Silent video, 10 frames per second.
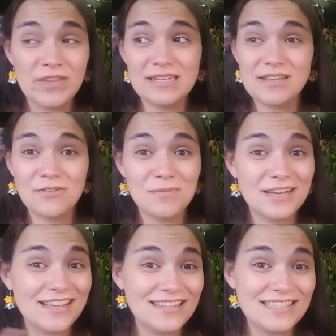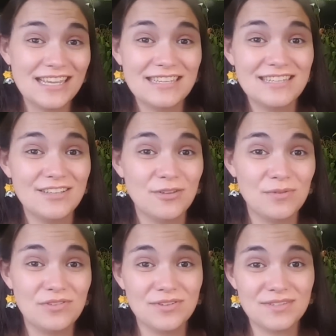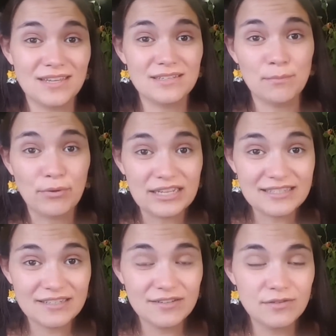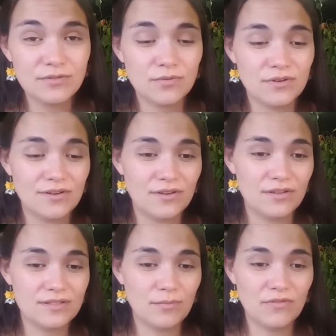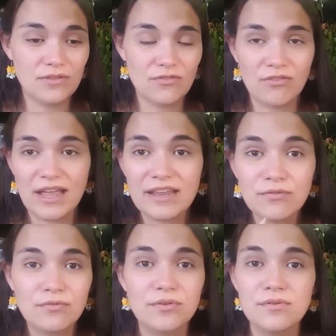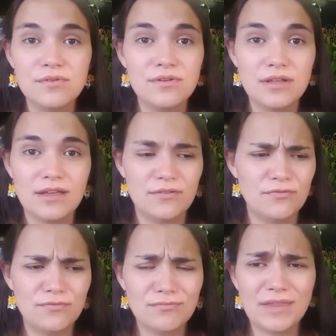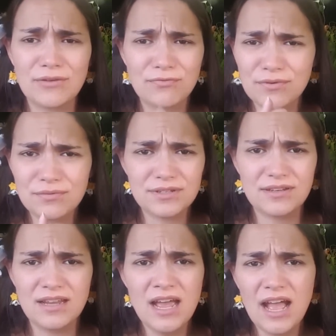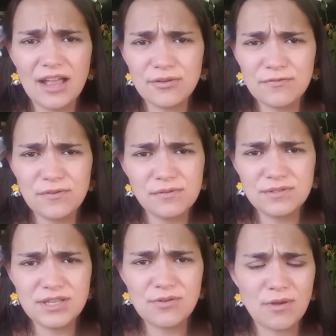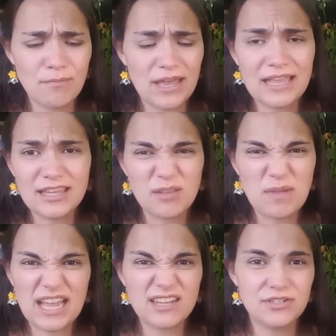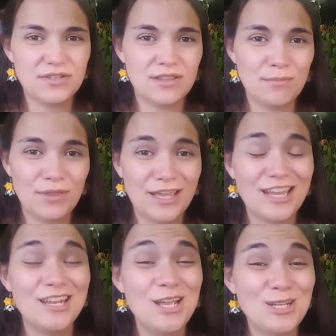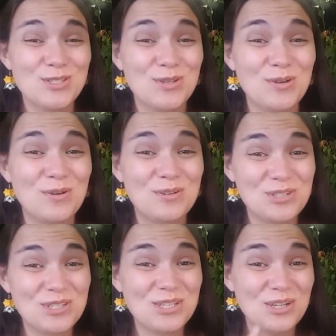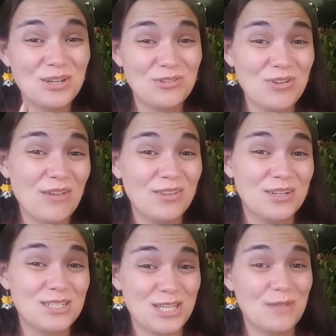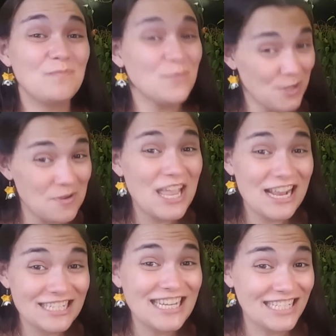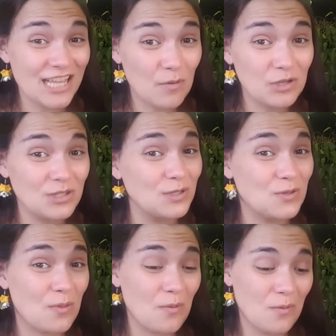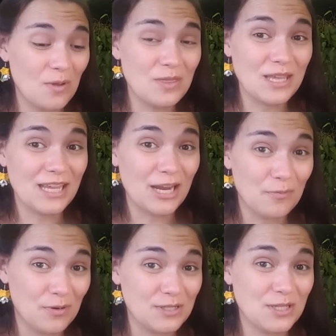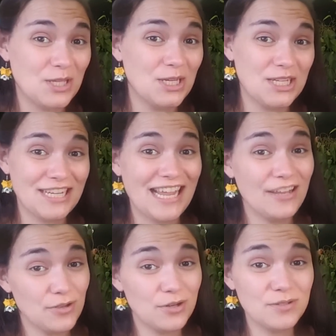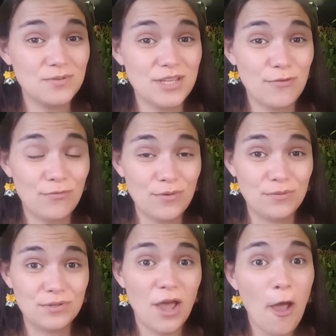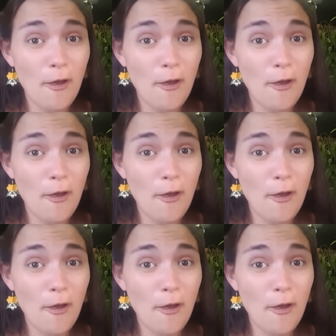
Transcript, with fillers: because everybody else had to deal with just like some pretzels or some of the dried fruit of like fruit and other foods that you can buy in little packages on the plane. So just traveler's tip, you can take sandwiches through the airport security, and you can also take fruit.